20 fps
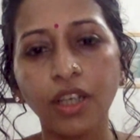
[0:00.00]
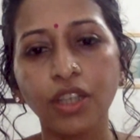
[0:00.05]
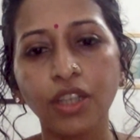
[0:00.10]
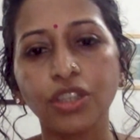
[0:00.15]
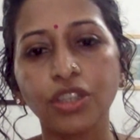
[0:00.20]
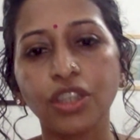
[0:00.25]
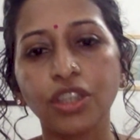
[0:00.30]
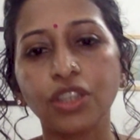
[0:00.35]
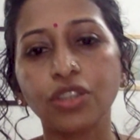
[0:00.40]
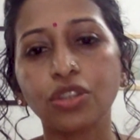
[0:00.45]

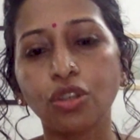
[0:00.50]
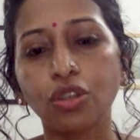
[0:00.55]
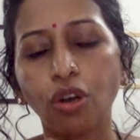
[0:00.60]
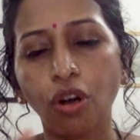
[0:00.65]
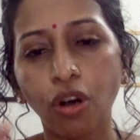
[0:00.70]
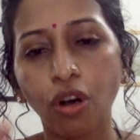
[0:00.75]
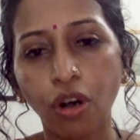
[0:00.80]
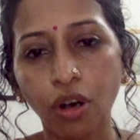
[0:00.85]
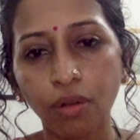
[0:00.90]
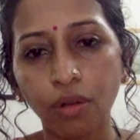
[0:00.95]
She
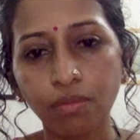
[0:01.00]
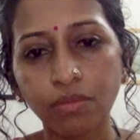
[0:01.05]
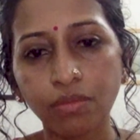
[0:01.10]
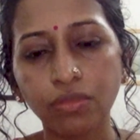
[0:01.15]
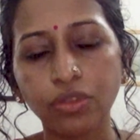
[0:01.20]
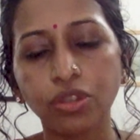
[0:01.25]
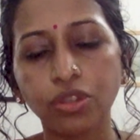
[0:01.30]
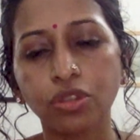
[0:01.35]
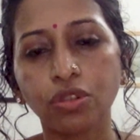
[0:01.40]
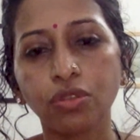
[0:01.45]
saw,
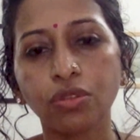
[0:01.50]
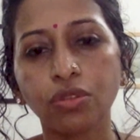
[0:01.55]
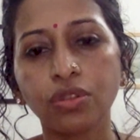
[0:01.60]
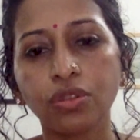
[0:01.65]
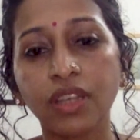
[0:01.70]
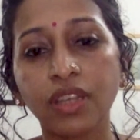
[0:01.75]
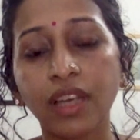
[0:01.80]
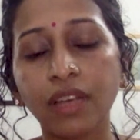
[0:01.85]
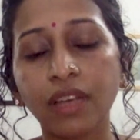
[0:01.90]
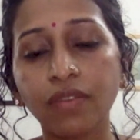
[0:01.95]

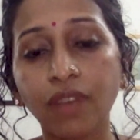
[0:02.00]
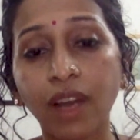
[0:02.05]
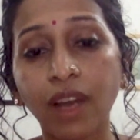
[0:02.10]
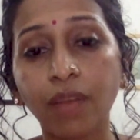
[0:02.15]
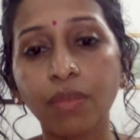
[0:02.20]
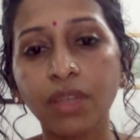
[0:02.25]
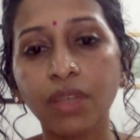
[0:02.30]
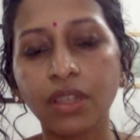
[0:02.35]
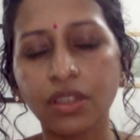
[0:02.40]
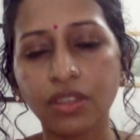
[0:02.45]
the
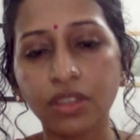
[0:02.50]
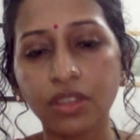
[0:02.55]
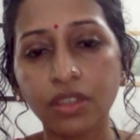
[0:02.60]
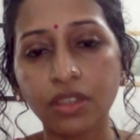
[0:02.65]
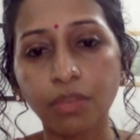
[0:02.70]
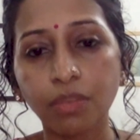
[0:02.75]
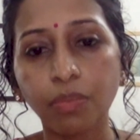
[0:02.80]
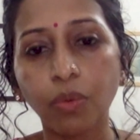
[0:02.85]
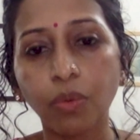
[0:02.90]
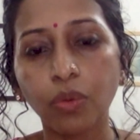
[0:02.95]
environment and the
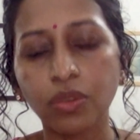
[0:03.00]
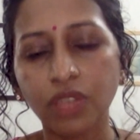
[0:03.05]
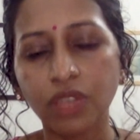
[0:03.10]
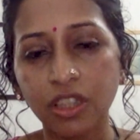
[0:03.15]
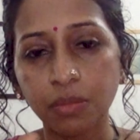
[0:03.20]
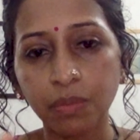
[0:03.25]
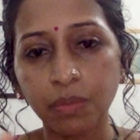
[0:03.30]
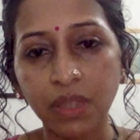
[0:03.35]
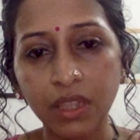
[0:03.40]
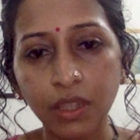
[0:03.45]
support
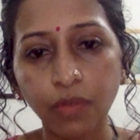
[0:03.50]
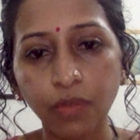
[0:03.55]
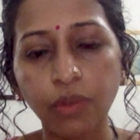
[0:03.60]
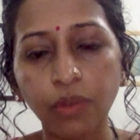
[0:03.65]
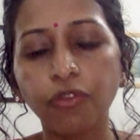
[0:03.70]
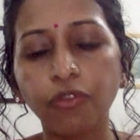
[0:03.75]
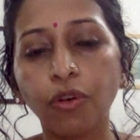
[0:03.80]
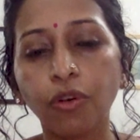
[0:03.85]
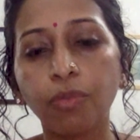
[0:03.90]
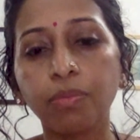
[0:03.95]
that's being
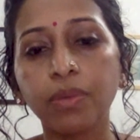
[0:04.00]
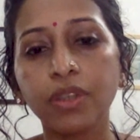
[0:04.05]
given for